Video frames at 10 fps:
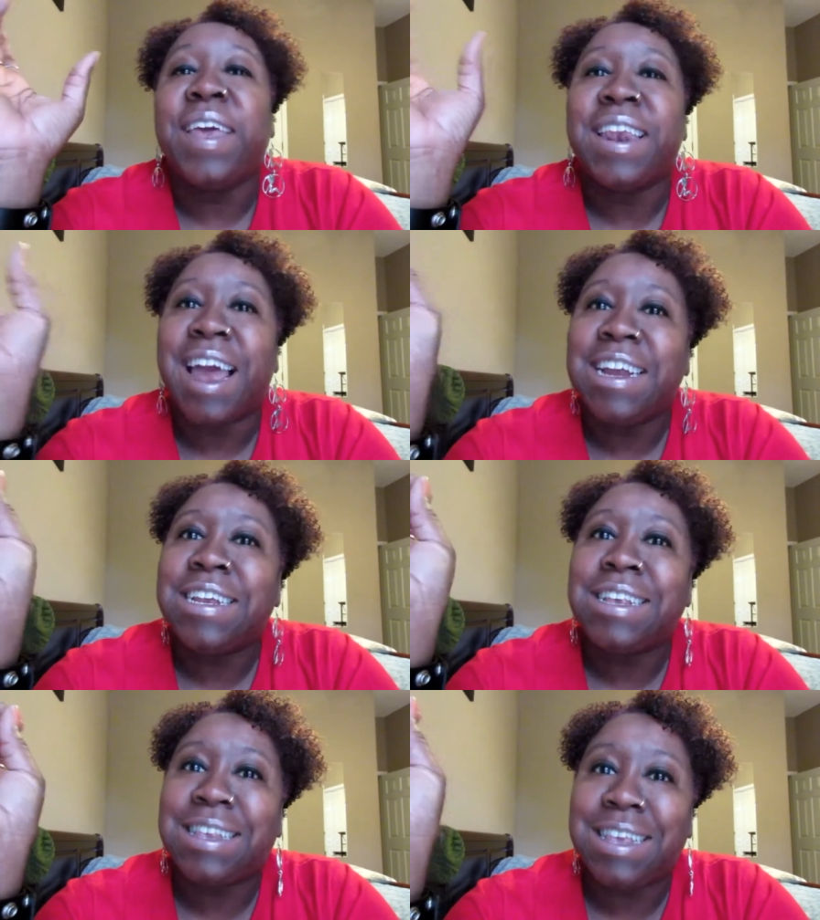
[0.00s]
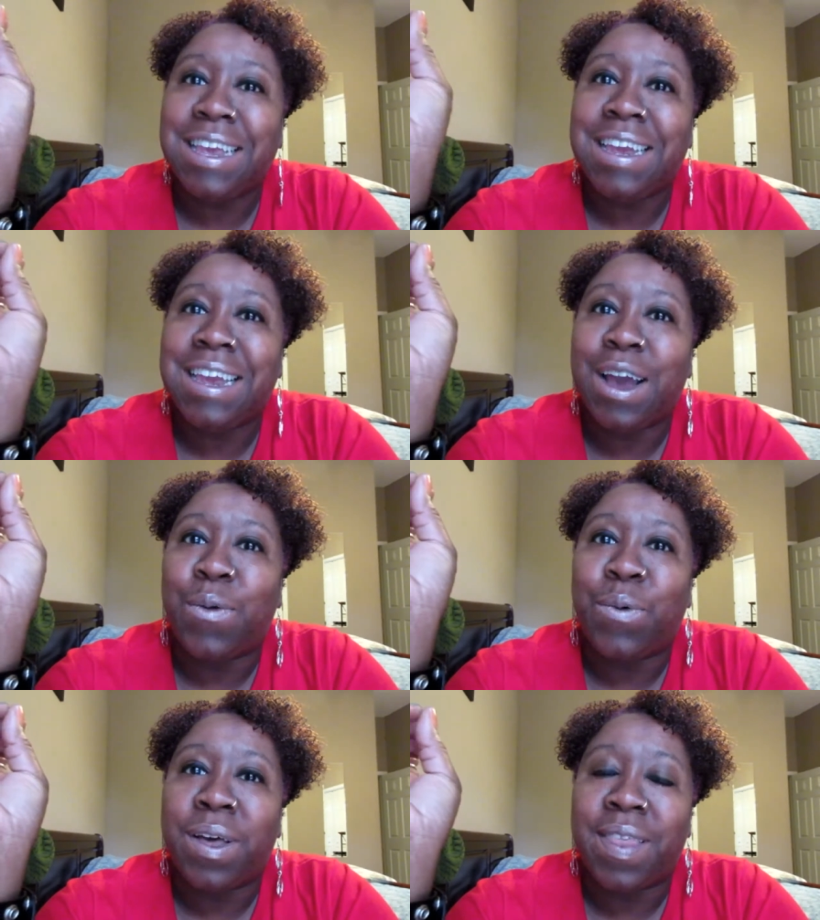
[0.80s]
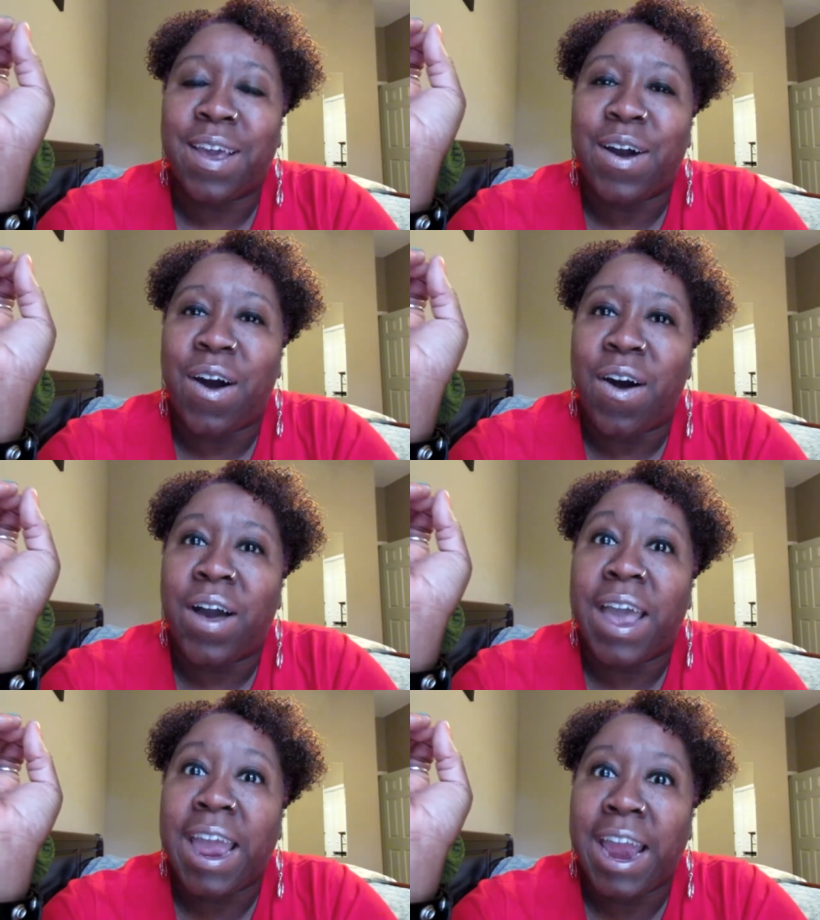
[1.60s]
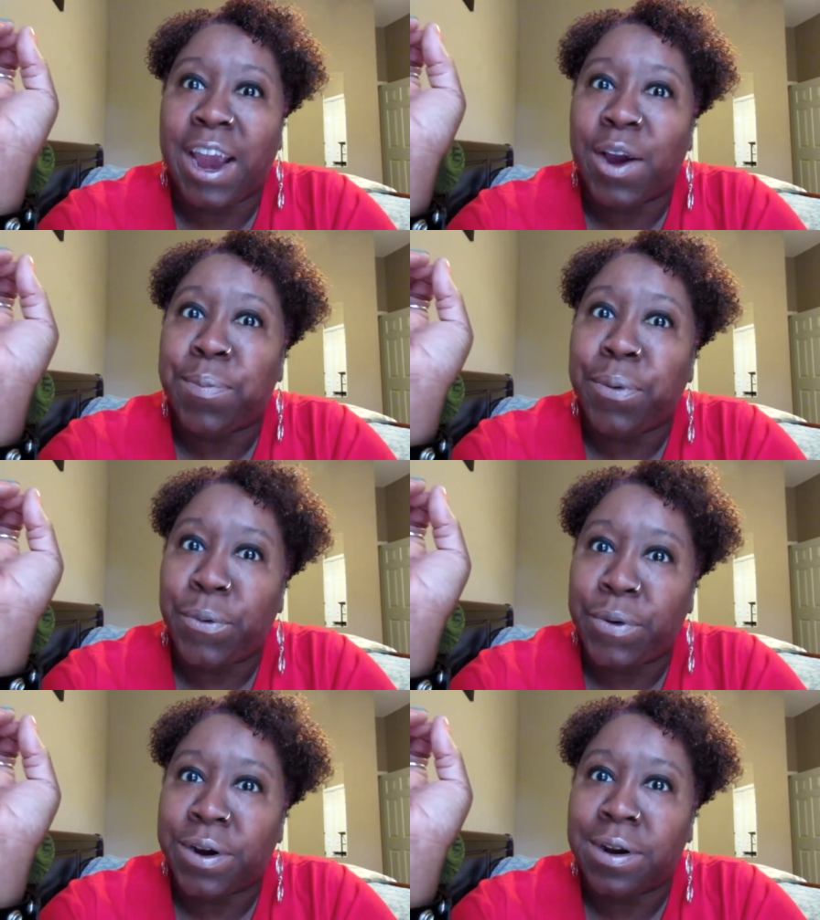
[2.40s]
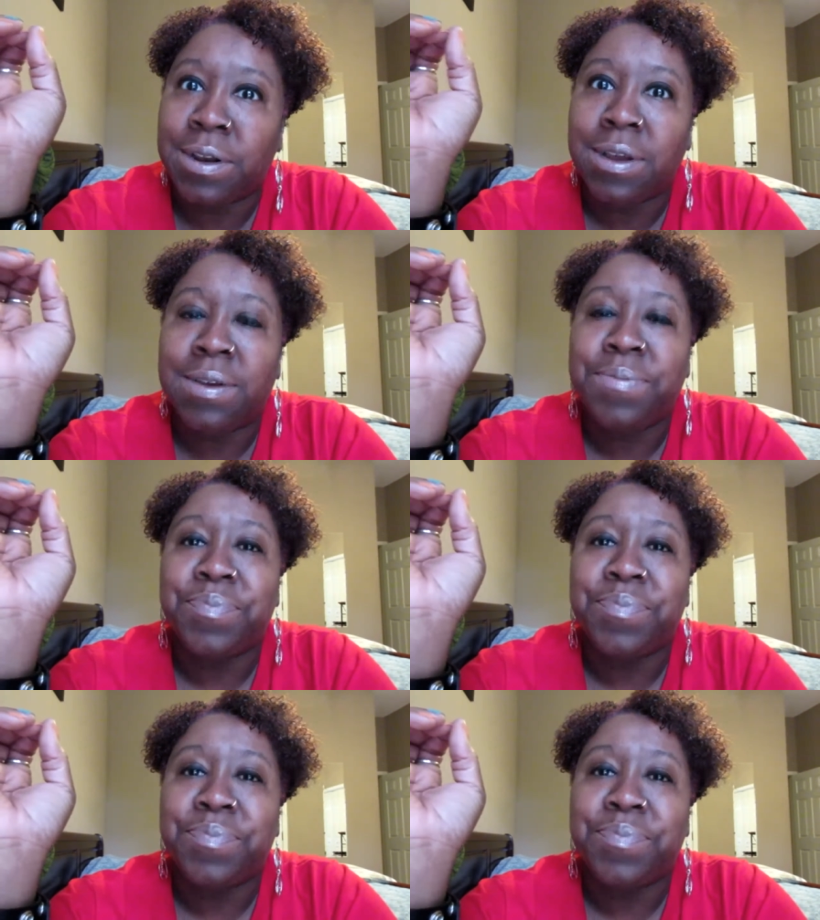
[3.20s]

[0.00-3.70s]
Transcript: that like to see what they call hair porn.